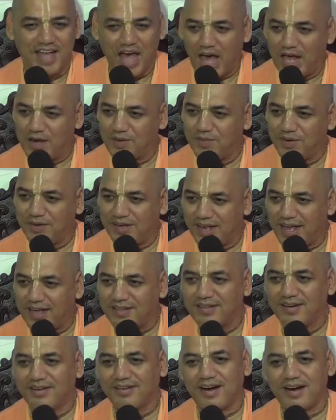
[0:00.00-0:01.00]
And if you
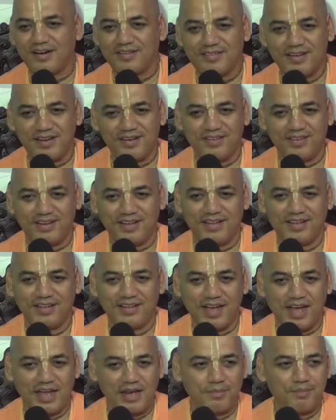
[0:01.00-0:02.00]
take that, cut that tree
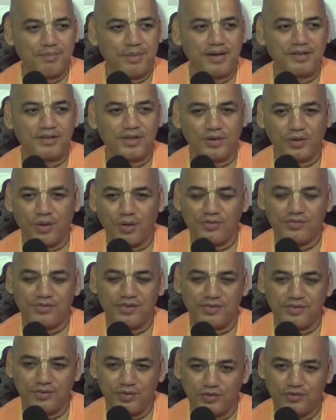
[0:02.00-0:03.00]
and you print the
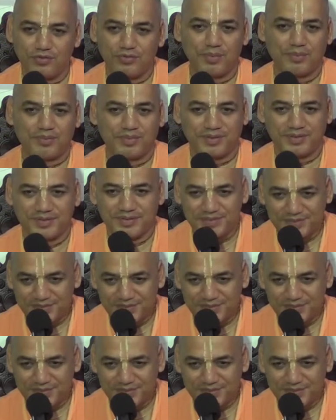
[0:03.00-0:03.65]
nonsense newspaper,